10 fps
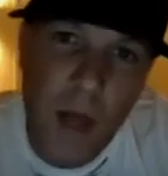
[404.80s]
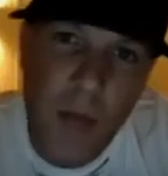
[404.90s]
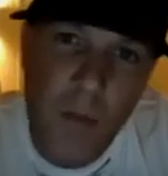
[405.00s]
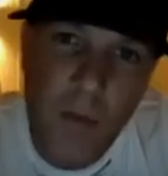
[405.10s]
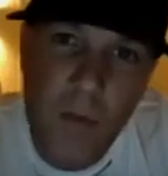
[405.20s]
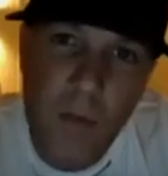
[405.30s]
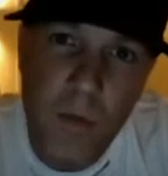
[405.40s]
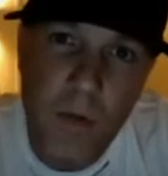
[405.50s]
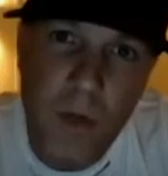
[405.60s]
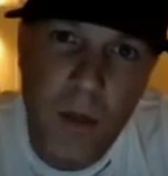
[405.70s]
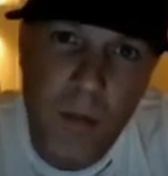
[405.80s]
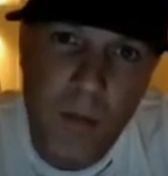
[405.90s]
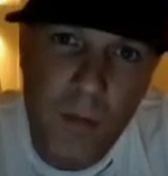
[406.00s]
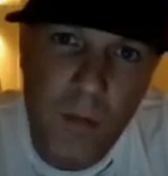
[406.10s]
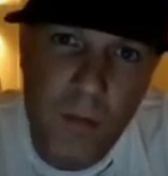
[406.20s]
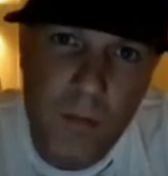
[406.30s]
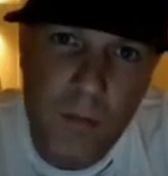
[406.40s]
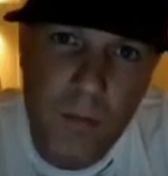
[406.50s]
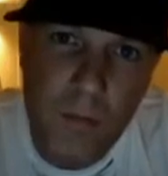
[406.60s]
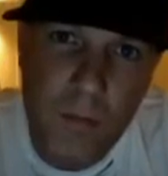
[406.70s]
uh, happy birthday from
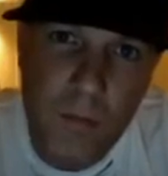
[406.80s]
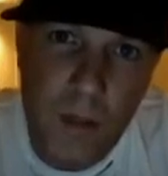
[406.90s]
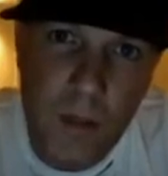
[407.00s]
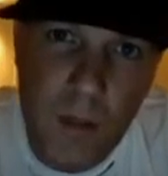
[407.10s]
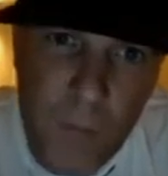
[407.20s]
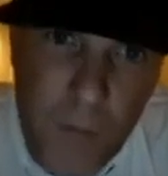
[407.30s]
me and Limp